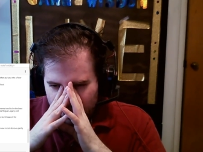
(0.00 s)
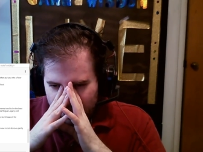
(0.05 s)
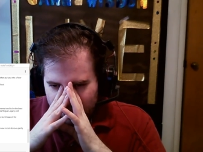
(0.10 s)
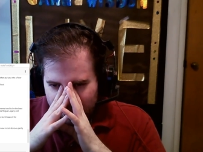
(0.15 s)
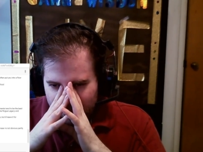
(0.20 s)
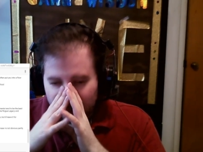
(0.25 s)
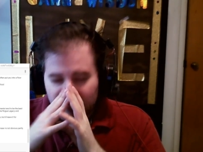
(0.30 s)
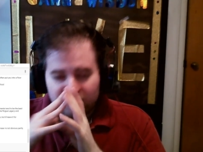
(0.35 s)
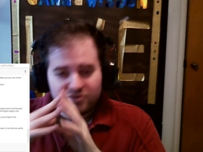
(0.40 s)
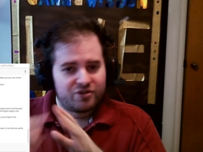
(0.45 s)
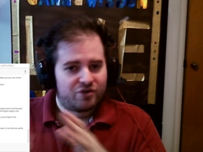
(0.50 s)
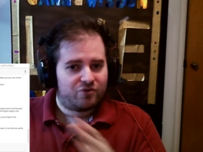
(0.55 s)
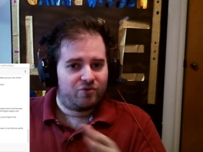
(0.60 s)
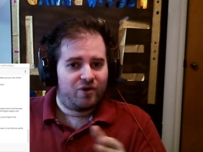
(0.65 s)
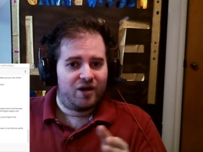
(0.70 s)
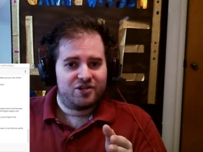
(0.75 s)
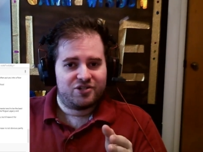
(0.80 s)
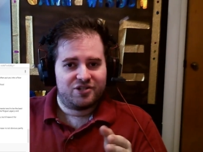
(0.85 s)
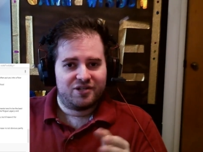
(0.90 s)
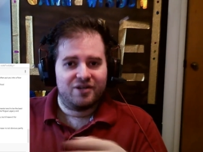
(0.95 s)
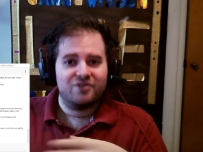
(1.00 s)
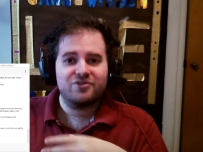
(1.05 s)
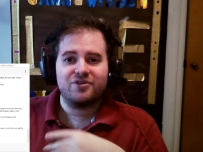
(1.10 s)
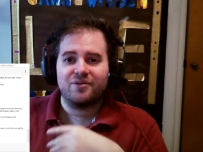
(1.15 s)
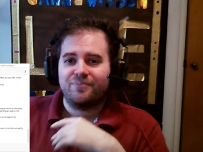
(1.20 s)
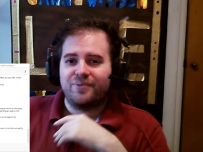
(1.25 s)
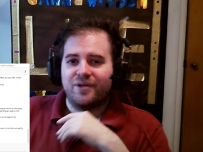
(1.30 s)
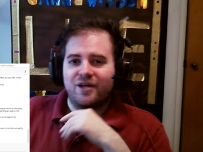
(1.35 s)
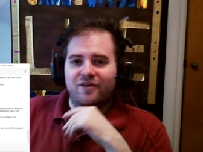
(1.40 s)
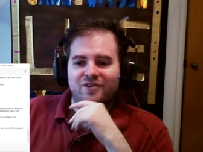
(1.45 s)
Here's a question. Here's a
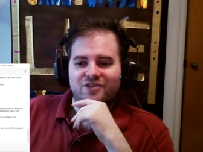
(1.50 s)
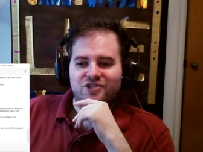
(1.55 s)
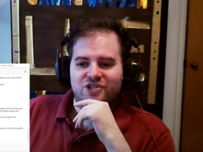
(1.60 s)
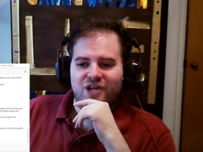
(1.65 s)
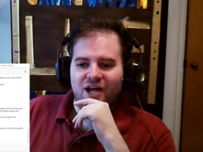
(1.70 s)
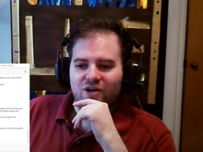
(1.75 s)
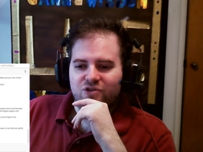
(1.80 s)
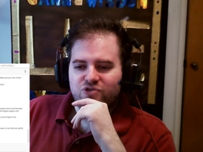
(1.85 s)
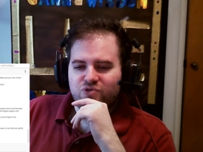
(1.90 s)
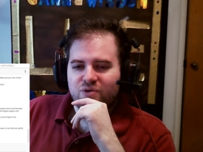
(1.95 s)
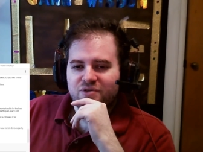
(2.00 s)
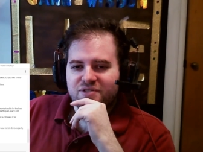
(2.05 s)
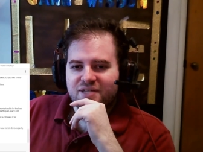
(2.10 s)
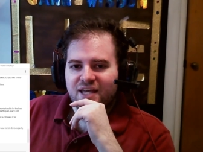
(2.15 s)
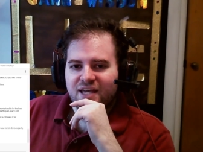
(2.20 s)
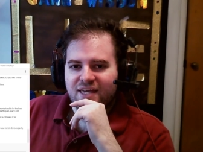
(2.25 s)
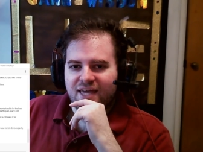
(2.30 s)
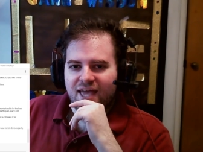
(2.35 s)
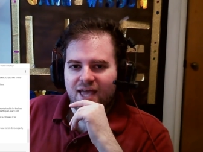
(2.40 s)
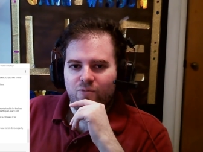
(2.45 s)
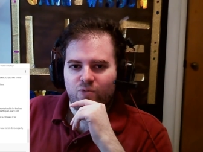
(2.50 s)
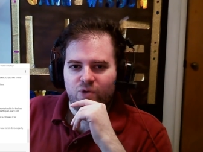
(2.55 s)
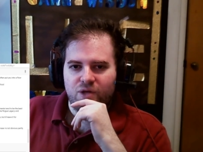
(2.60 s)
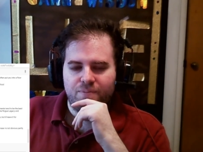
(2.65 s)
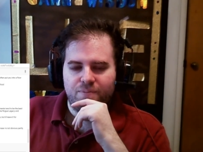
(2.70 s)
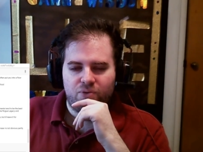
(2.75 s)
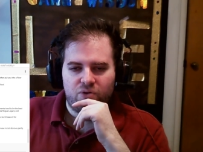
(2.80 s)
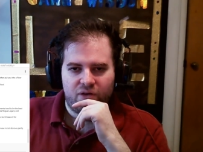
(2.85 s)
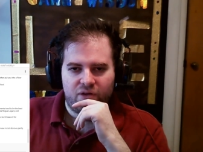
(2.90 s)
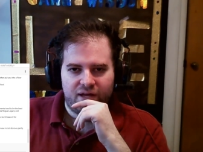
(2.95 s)
bit of a challenge. What was that game we
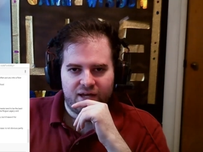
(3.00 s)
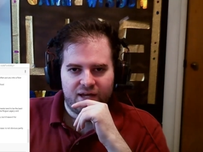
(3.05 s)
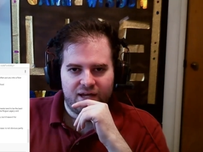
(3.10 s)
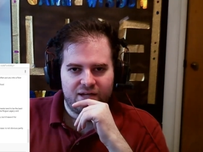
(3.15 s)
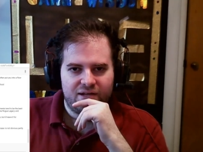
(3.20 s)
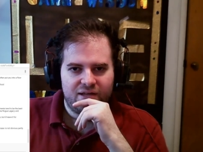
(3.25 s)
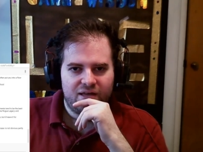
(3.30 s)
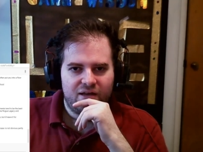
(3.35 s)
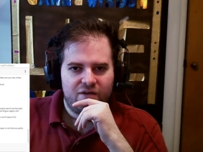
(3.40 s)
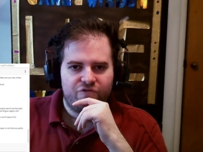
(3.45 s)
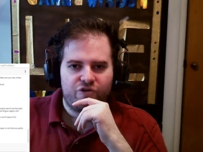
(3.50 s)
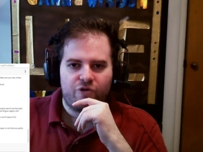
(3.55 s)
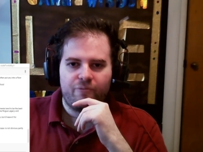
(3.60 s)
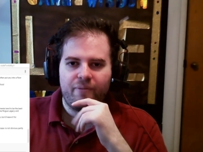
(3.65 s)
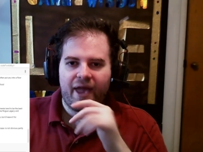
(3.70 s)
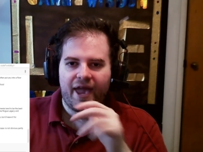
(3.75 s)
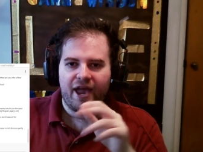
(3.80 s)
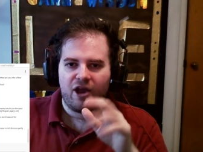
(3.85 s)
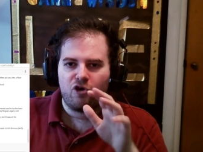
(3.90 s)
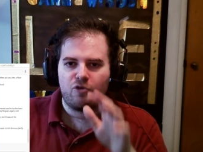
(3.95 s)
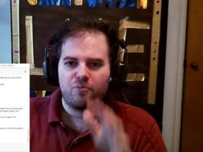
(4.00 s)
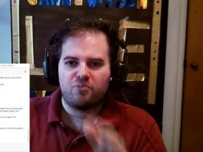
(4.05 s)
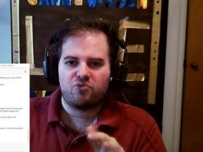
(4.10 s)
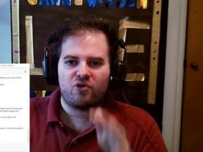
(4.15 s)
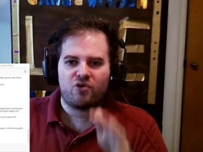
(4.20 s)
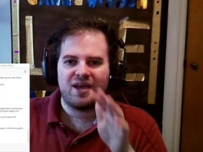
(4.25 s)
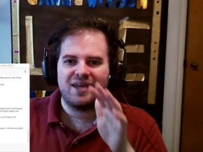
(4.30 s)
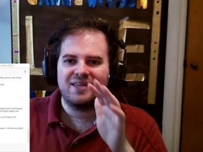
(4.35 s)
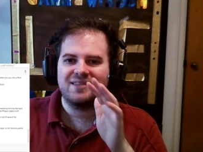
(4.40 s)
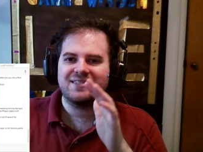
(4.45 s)
played from
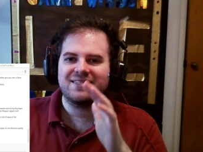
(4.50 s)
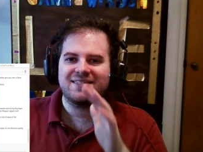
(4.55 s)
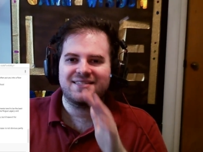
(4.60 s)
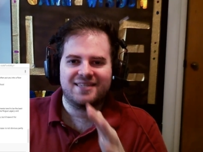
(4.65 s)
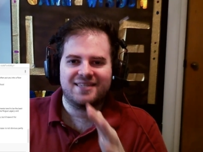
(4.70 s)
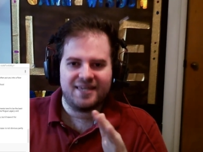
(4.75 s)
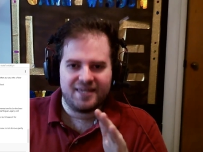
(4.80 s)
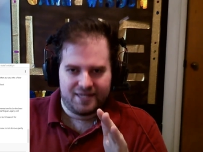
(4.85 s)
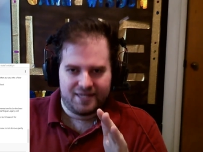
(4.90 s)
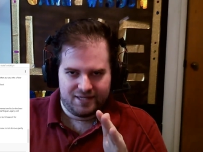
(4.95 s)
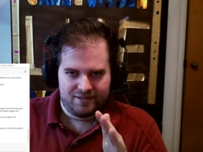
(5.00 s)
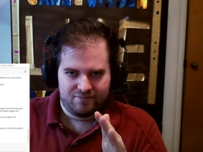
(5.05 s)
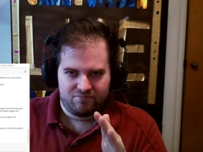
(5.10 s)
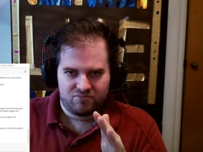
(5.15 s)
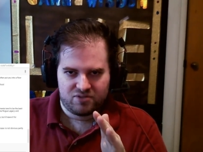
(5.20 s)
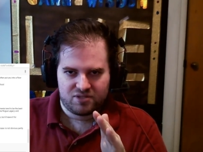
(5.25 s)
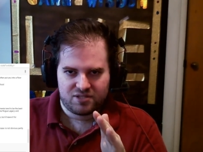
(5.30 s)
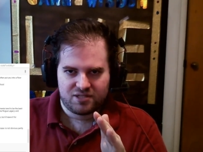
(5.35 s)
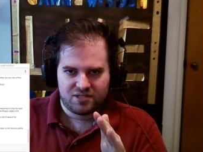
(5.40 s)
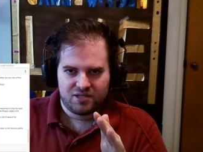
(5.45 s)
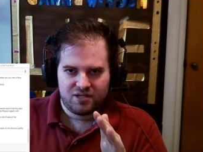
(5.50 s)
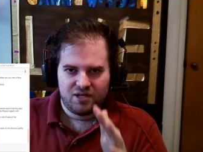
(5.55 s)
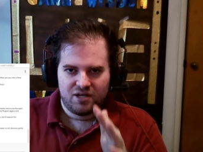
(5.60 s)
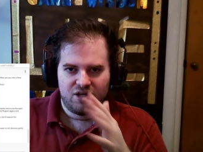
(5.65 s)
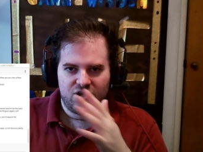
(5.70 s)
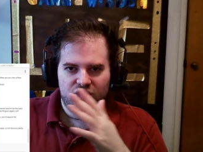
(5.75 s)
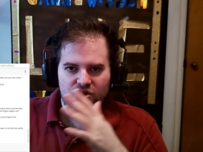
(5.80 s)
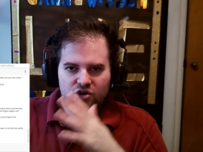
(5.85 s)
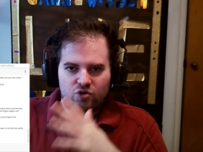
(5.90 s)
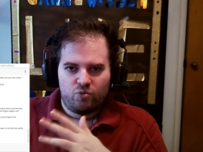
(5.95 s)
Harebrained Schemes,
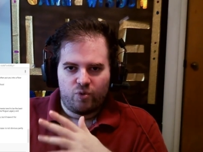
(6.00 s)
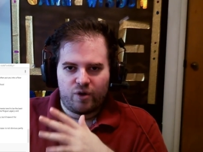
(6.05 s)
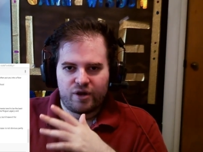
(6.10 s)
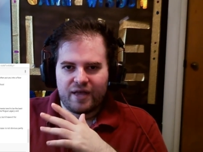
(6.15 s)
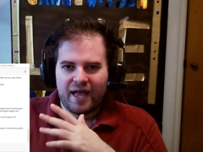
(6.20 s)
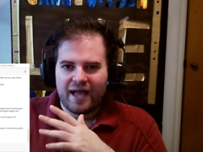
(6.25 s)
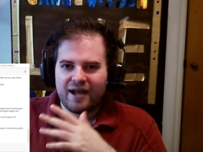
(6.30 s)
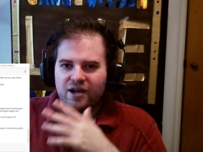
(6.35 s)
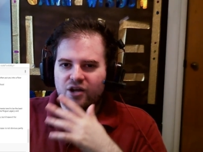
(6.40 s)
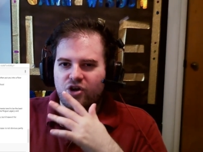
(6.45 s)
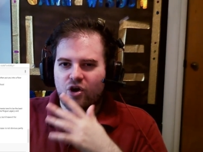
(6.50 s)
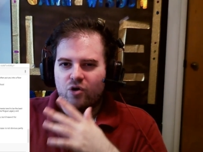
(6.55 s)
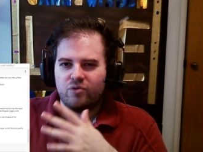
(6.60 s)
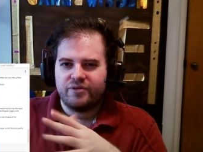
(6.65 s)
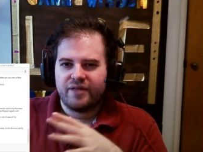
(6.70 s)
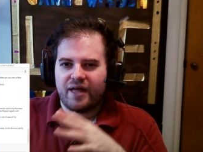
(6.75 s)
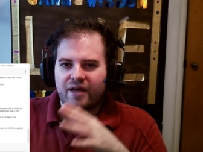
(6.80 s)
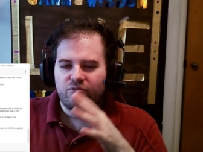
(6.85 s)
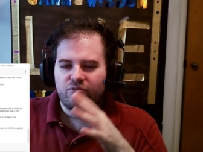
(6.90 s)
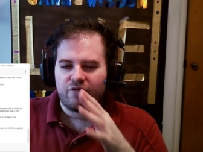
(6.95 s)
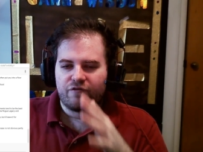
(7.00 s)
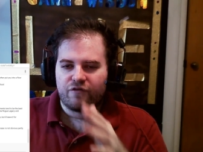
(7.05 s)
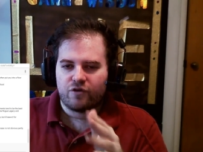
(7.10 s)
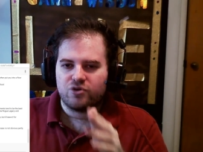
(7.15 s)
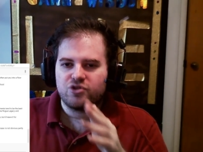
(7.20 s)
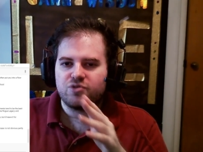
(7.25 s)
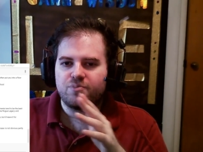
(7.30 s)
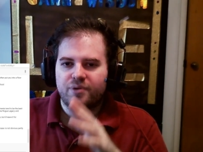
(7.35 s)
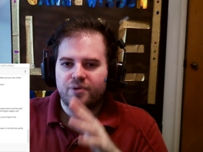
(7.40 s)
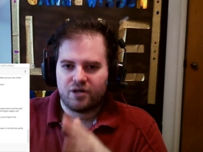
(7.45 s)
where you had to go into that
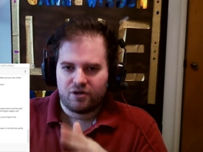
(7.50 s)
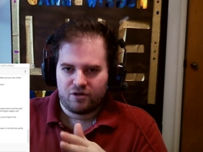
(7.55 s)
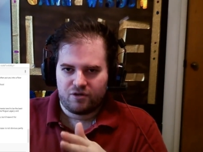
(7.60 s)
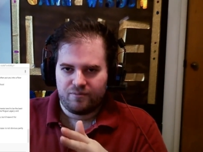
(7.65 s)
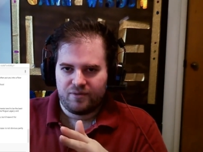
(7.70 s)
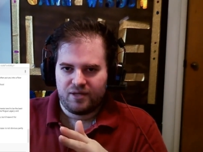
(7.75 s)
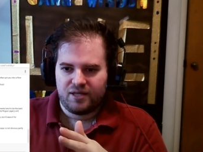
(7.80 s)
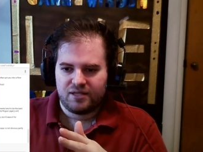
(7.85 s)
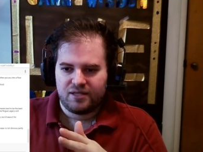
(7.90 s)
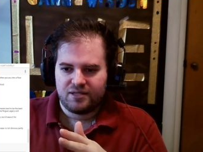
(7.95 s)
reverse pyramid?